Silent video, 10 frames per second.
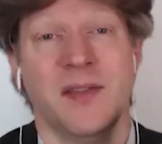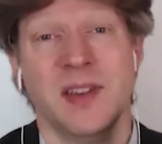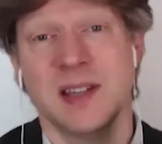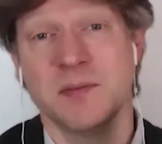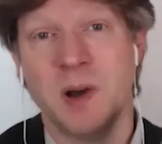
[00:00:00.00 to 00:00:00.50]

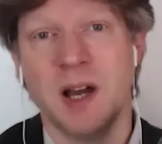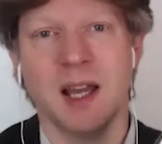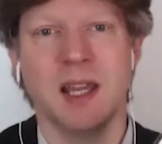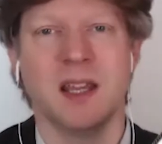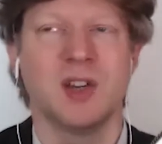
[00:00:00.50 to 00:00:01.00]
This is
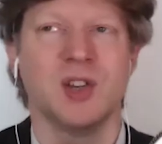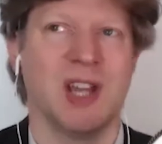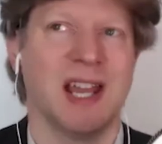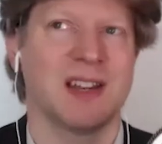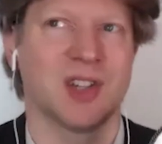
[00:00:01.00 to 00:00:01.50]
my
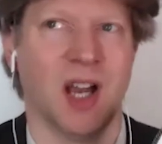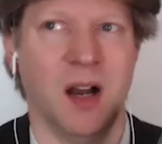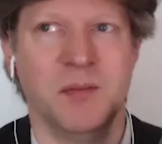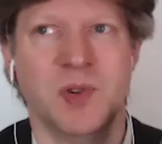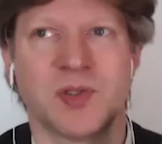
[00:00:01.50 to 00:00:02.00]

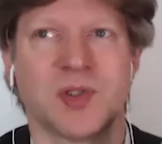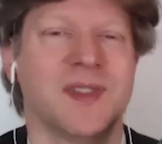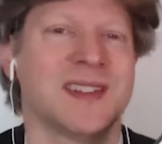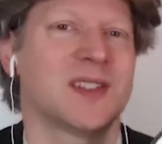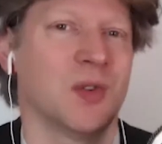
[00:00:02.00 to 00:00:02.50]
conjecture. I'm not
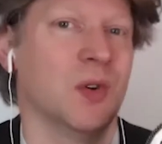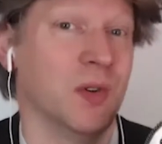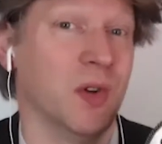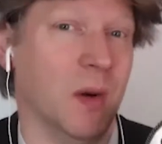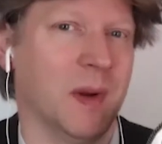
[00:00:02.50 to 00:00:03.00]
sure if this is
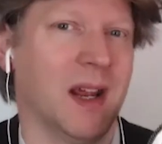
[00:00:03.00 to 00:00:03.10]
true or not,